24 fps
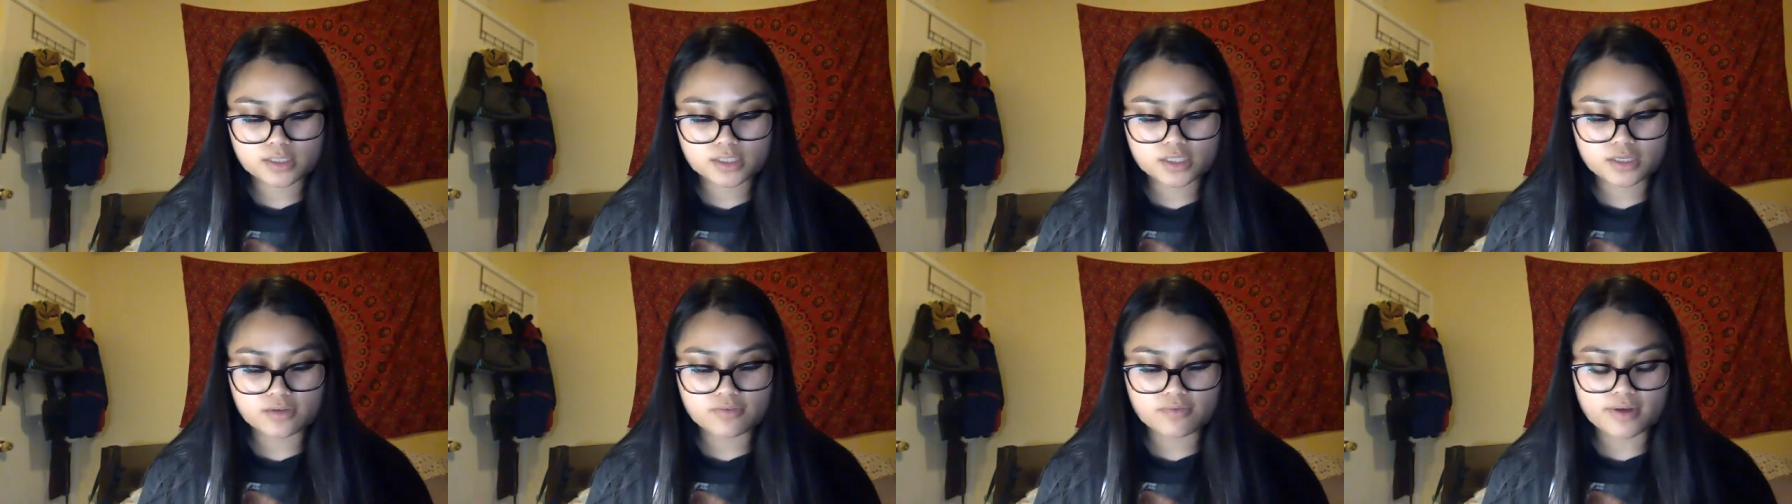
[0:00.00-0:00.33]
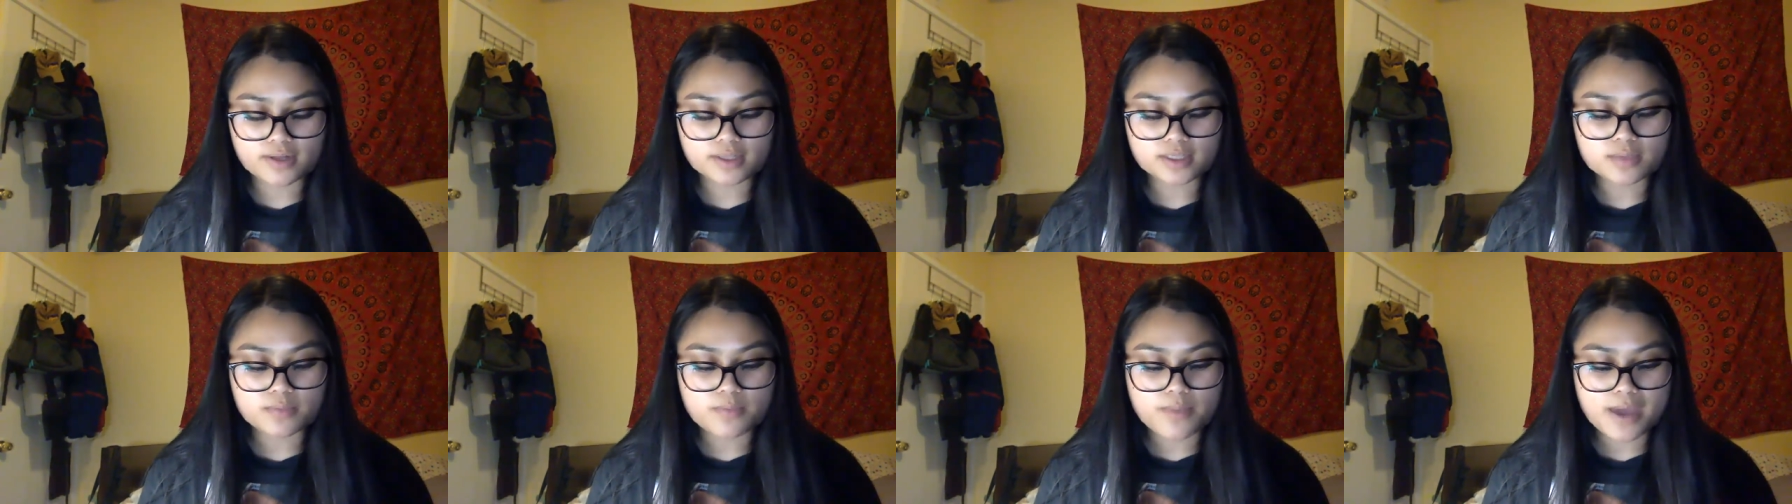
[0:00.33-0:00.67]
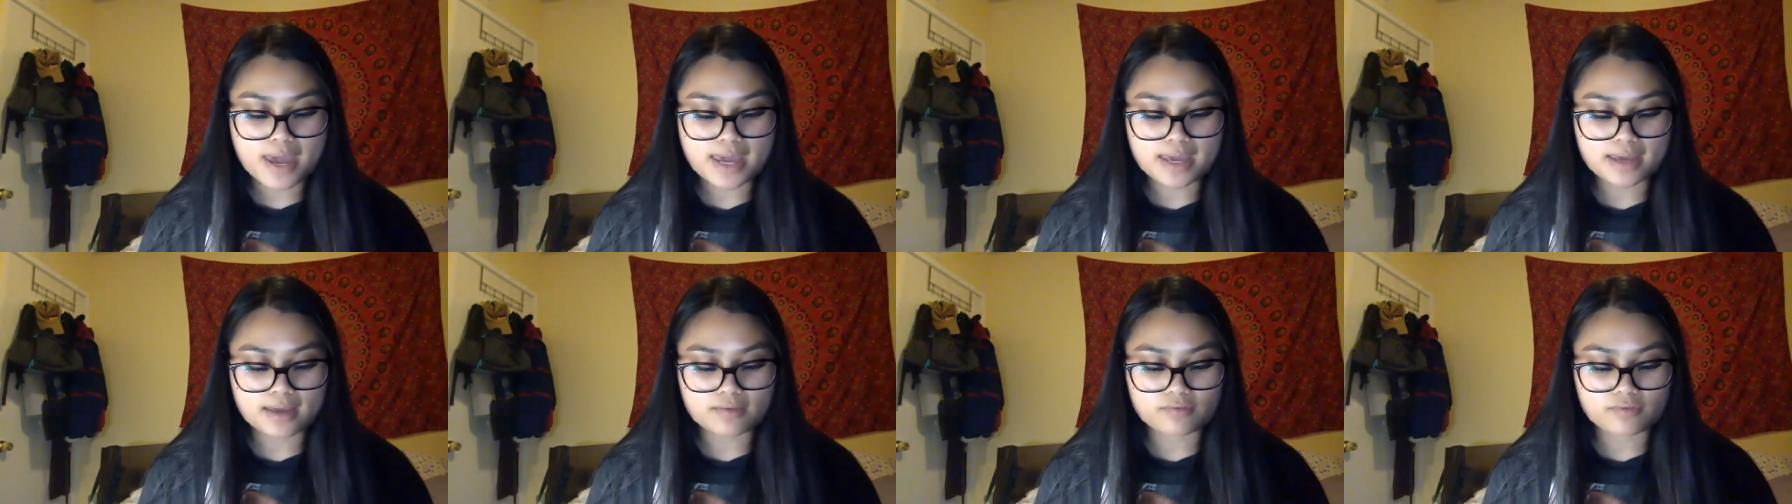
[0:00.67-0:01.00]
she felt a
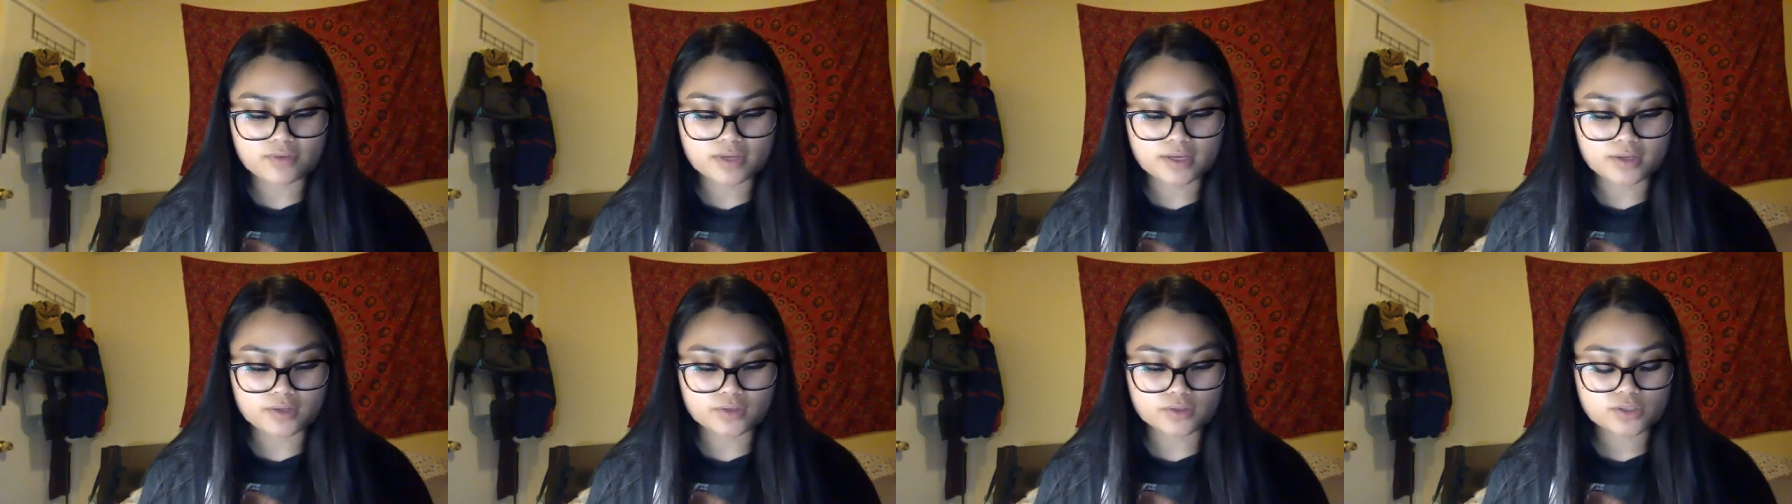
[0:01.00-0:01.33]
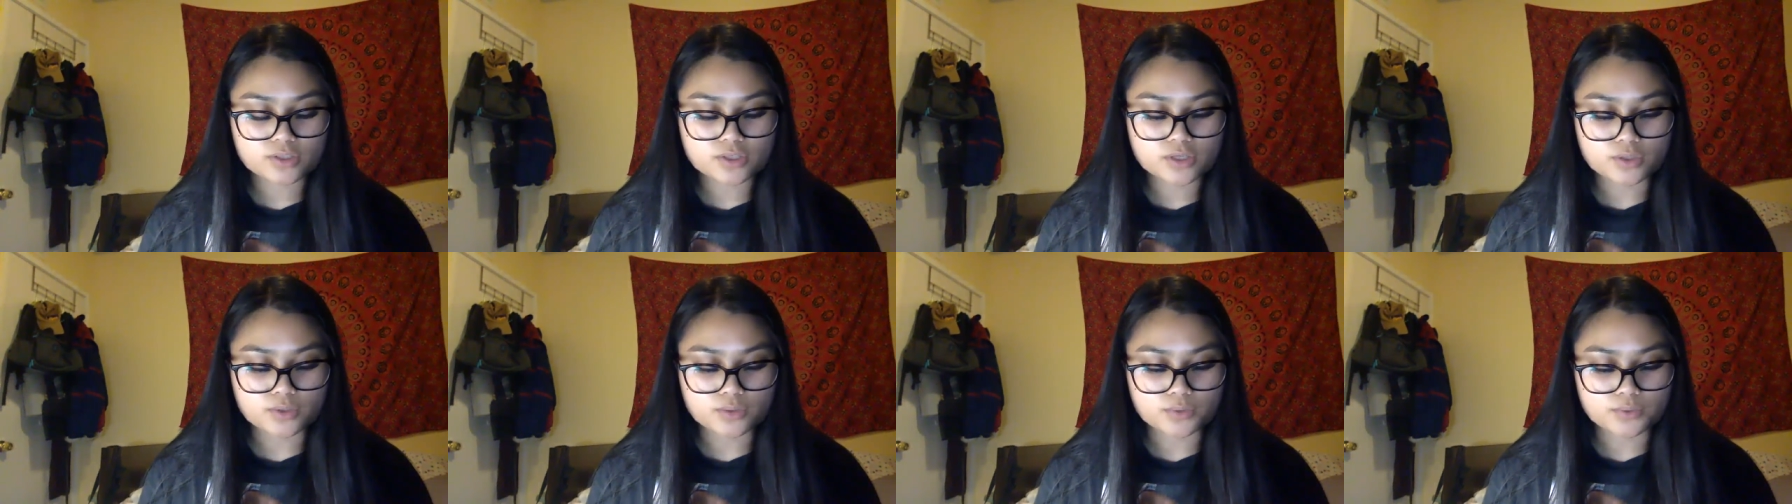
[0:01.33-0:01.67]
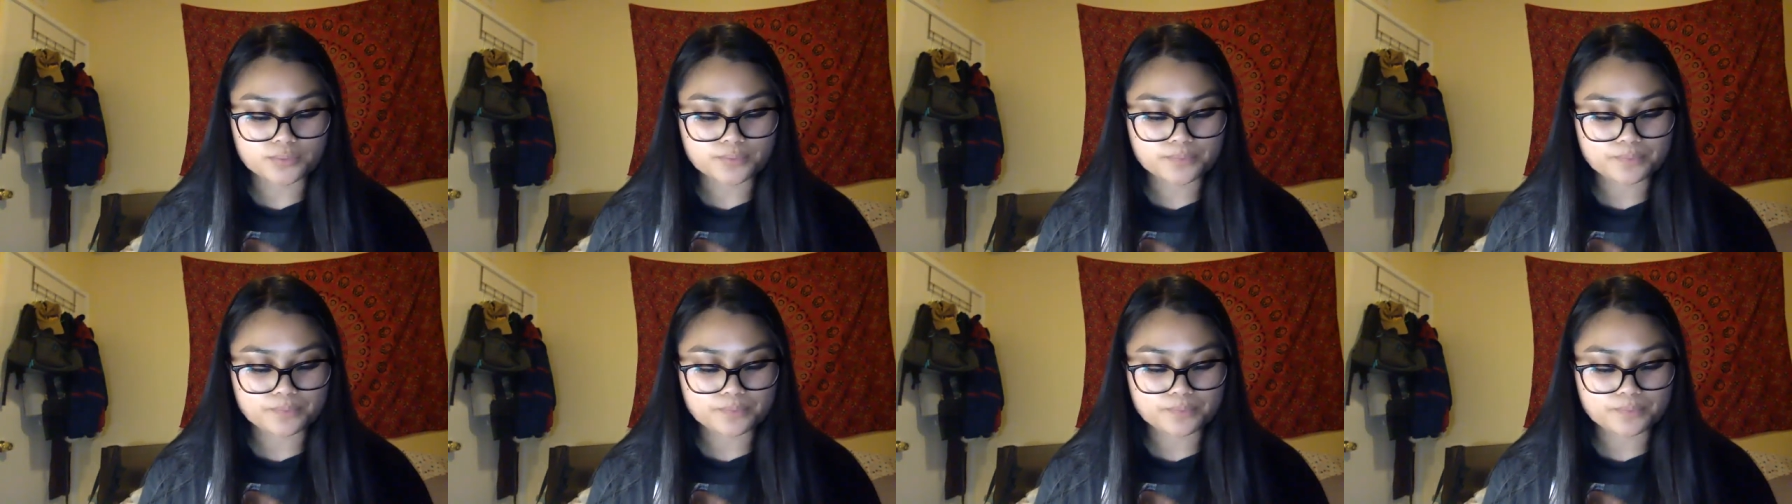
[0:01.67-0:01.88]
pang of guilt too.